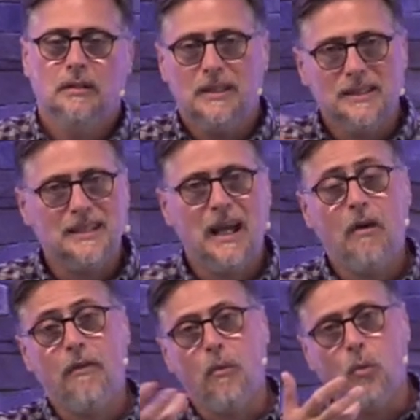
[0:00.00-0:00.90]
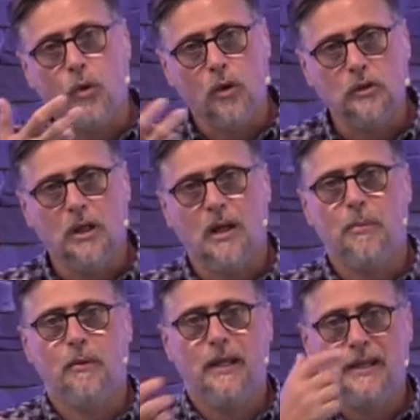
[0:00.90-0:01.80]
This is how the world
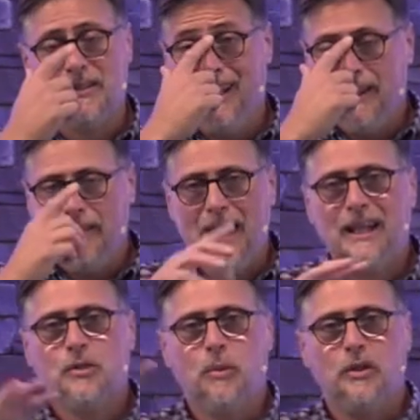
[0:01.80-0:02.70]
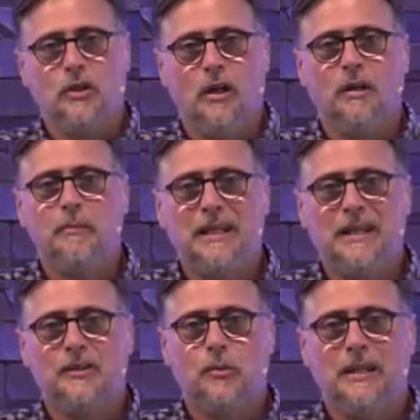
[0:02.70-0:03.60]
operates. That's what John
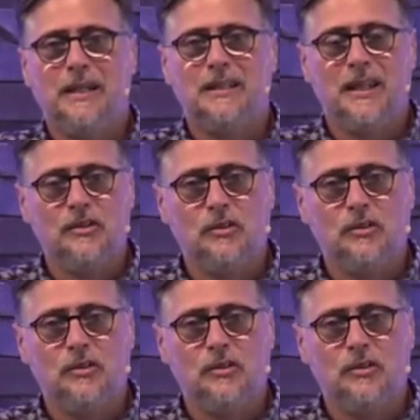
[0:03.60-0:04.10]
means when he says,